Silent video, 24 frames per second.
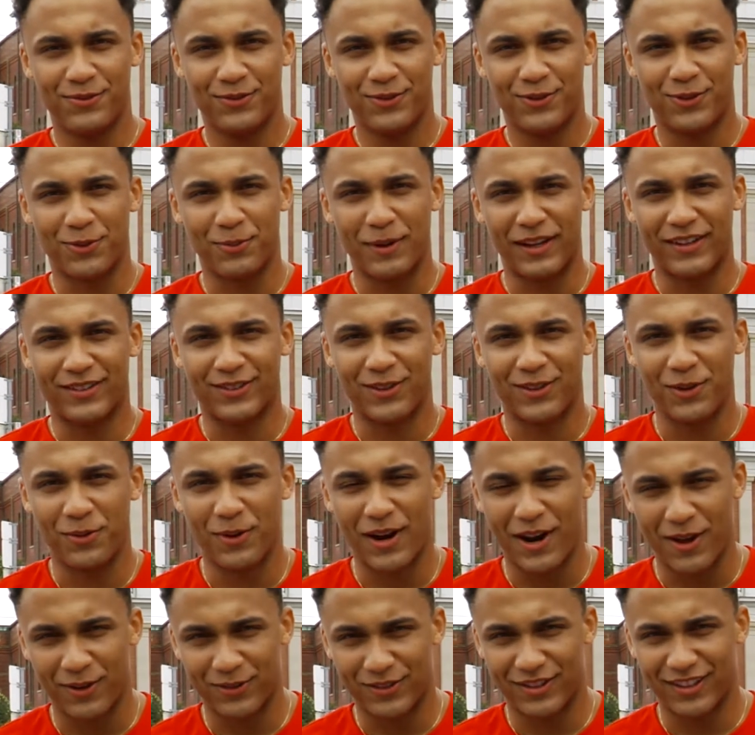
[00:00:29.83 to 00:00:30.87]
So basically, when
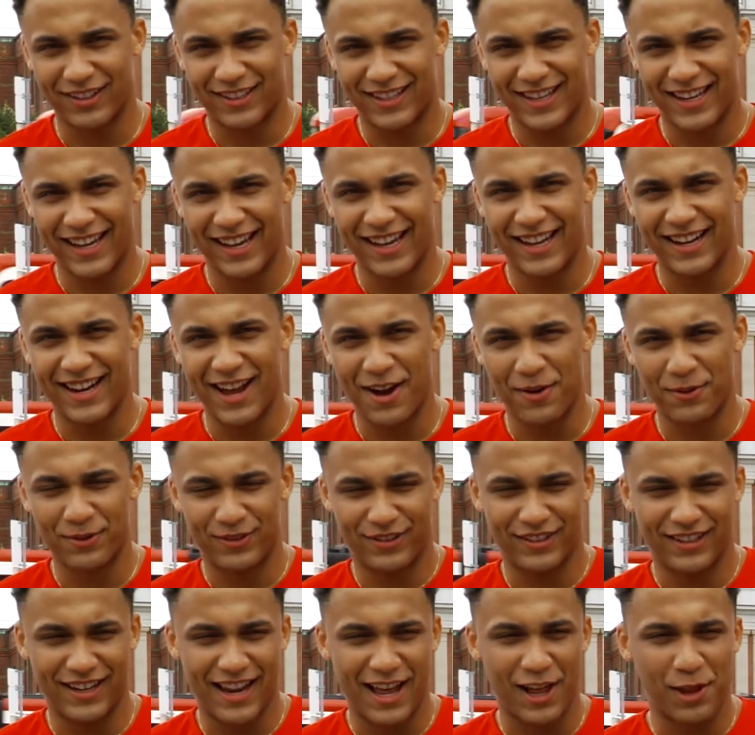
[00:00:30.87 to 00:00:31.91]
I was a kid, I was
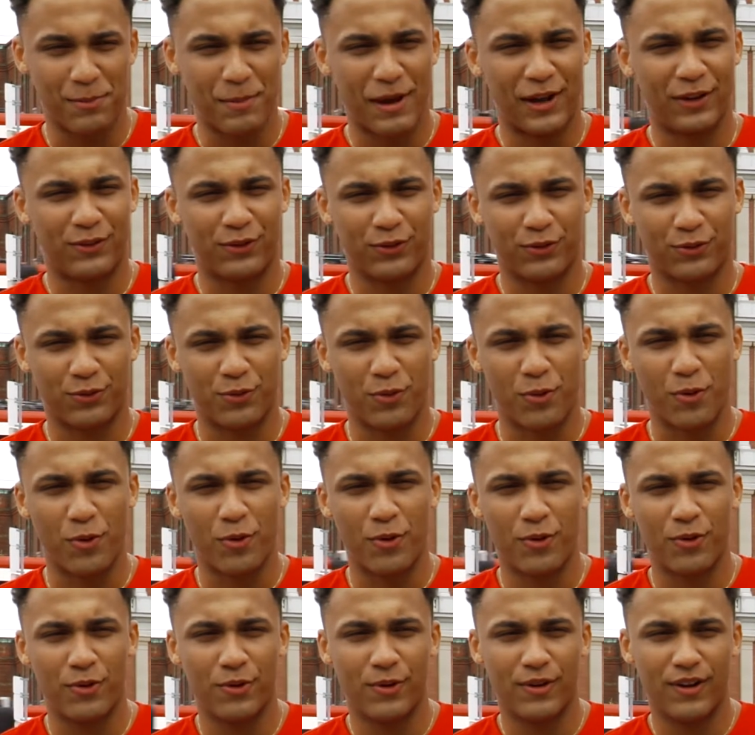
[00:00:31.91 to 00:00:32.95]
in elementary school.